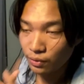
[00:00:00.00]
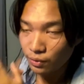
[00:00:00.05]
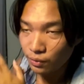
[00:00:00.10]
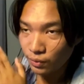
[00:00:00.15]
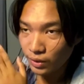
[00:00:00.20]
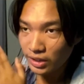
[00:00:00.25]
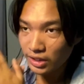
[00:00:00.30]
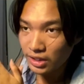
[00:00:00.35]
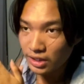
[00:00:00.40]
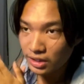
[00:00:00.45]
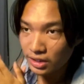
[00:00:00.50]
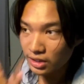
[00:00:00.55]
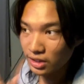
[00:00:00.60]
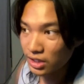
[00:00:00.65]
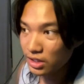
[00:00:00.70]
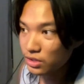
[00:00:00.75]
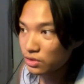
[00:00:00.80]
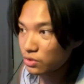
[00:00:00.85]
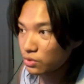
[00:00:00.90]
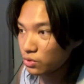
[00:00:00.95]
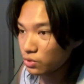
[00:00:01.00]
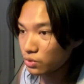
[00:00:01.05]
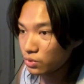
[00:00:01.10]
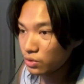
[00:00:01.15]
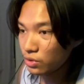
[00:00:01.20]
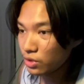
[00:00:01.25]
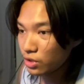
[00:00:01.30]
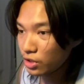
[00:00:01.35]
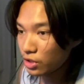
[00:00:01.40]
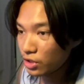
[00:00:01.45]
what it needs to
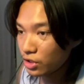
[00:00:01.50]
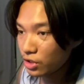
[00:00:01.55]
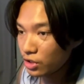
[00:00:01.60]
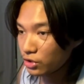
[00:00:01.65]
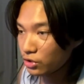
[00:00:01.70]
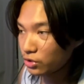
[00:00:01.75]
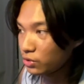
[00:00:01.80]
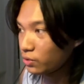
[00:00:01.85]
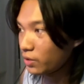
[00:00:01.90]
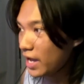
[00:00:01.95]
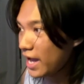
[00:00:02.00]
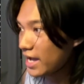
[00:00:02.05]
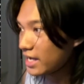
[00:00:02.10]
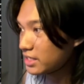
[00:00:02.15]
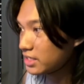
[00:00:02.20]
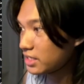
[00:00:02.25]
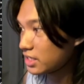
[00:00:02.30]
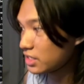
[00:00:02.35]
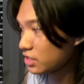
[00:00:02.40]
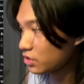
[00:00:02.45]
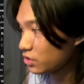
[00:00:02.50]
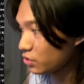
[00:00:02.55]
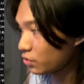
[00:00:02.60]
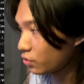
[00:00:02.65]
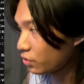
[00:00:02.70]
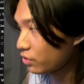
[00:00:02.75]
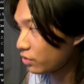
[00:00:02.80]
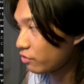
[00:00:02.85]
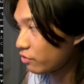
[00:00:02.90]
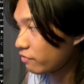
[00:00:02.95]
do to access
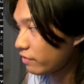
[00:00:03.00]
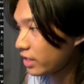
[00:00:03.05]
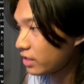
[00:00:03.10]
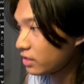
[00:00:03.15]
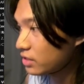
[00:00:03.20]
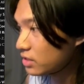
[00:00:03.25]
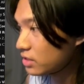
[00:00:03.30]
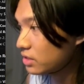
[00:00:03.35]
your files.